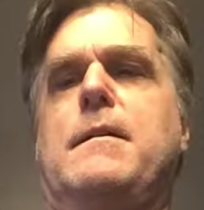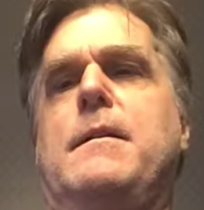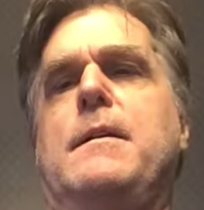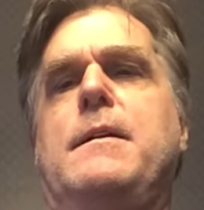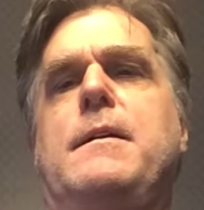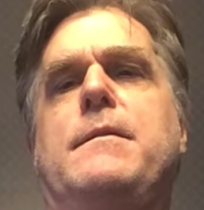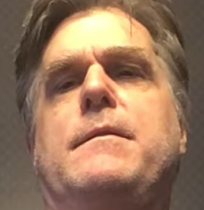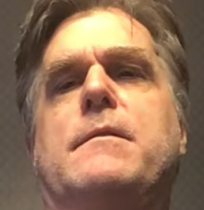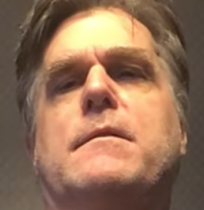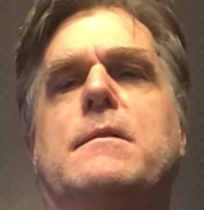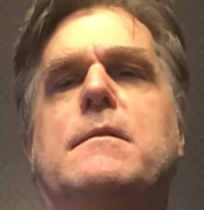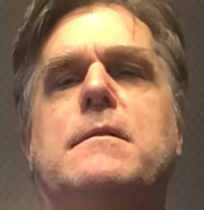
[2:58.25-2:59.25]
And
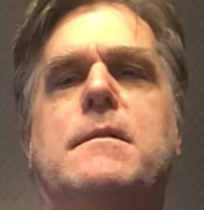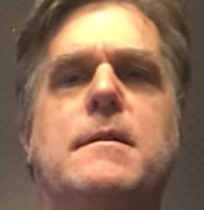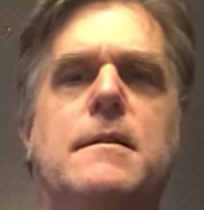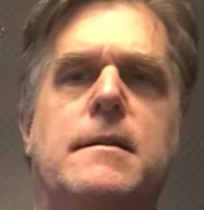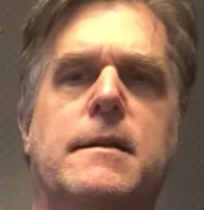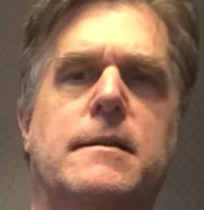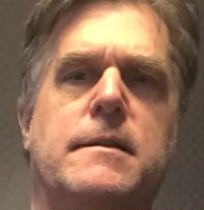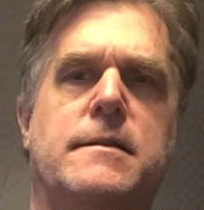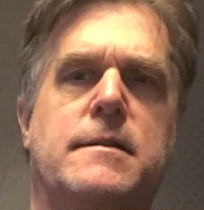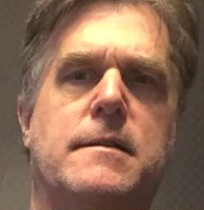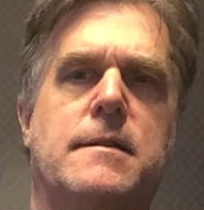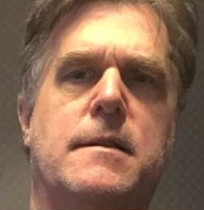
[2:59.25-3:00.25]
they're all like
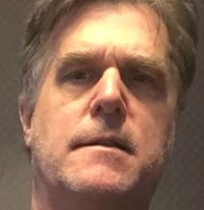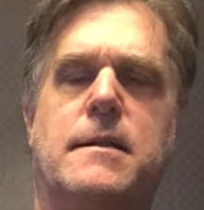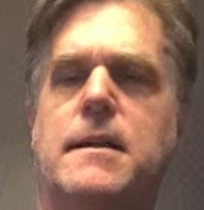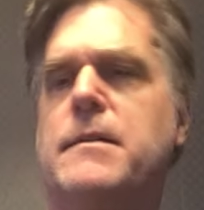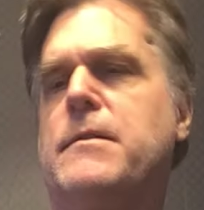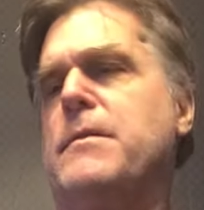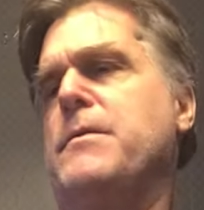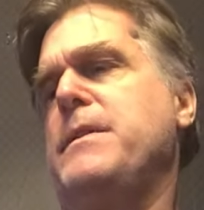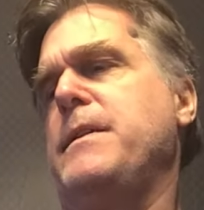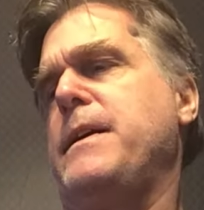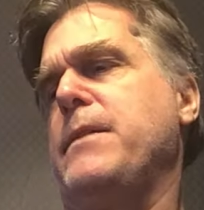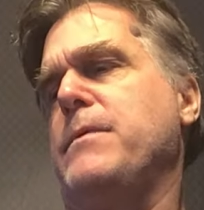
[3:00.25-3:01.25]
listed. I don't know,
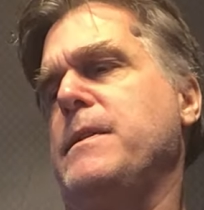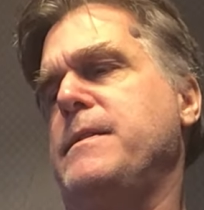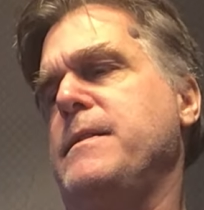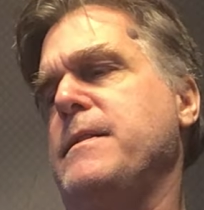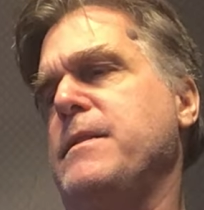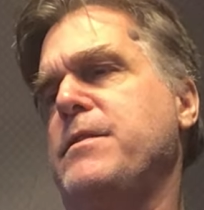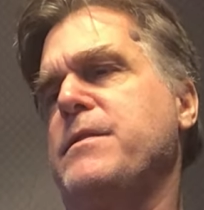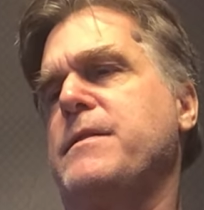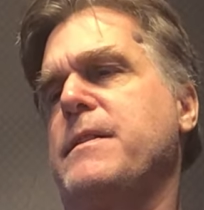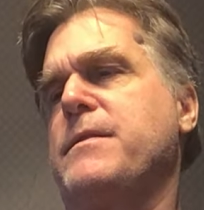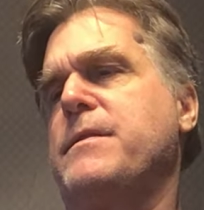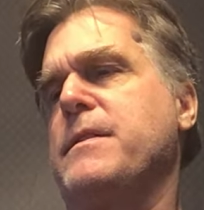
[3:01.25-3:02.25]
you can't really see that. It just
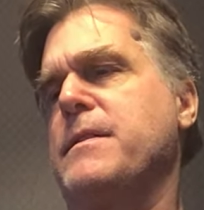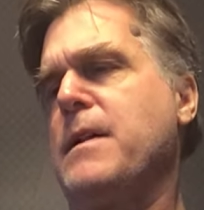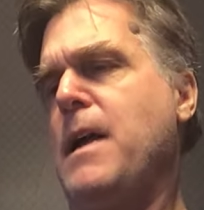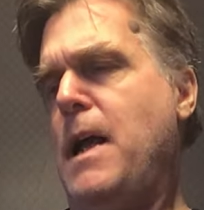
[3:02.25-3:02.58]
says the